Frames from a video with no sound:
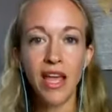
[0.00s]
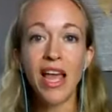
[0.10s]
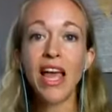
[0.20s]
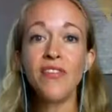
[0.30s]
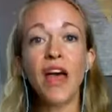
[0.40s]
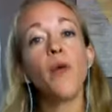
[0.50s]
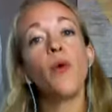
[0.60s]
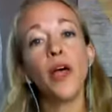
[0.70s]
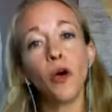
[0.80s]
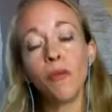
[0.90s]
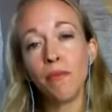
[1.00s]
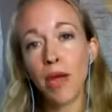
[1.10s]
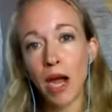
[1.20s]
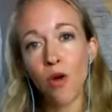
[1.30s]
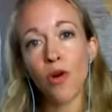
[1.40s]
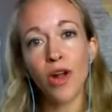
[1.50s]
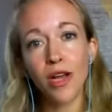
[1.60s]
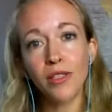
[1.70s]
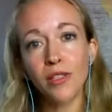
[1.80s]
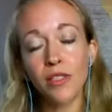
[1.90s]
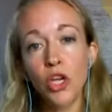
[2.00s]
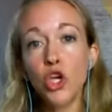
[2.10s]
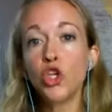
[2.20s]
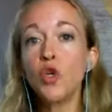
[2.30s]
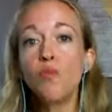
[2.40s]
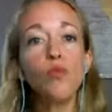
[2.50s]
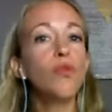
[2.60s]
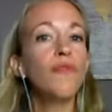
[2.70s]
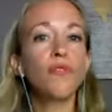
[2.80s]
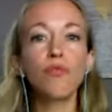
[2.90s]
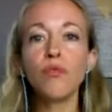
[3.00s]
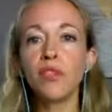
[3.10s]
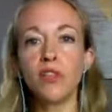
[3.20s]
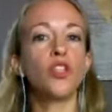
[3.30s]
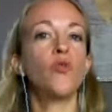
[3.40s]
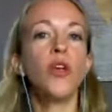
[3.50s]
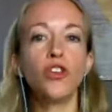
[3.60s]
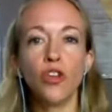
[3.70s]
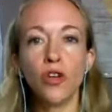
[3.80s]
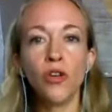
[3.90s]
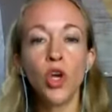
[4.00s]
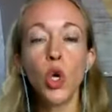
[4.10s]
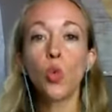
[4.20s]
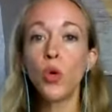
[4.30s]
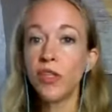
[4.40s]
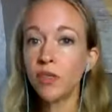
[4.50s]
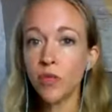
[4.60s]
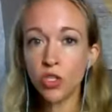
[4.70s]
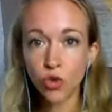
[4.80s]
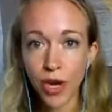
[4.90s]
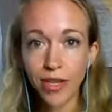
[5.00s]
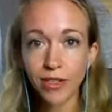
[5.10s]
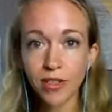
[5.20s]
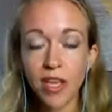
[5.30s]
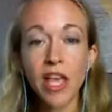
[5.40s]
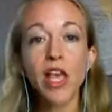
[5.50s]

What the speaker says: and that will help empower us to move through the situation with as much grace